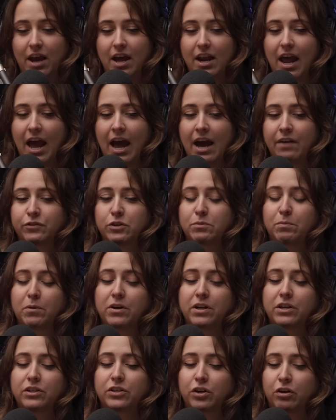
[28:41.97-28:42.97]
an
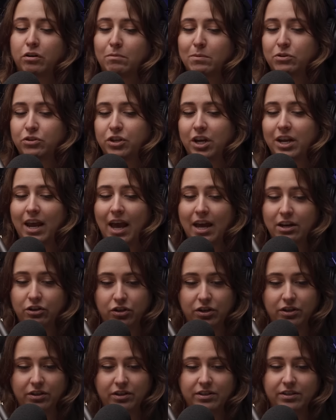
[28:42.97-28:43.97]
afterburning turbojet
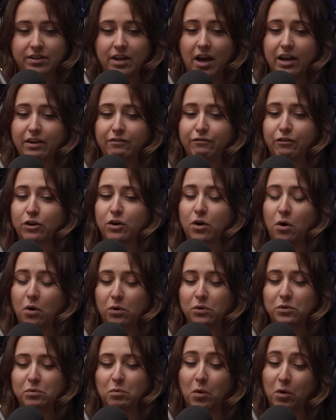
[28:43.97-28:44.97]
engine designed for
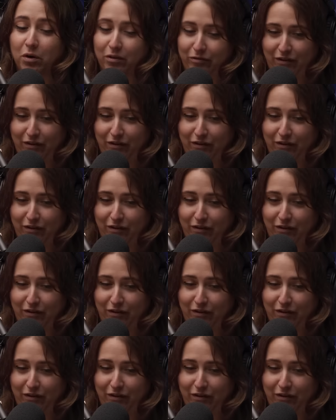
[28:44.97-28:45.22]
Cold War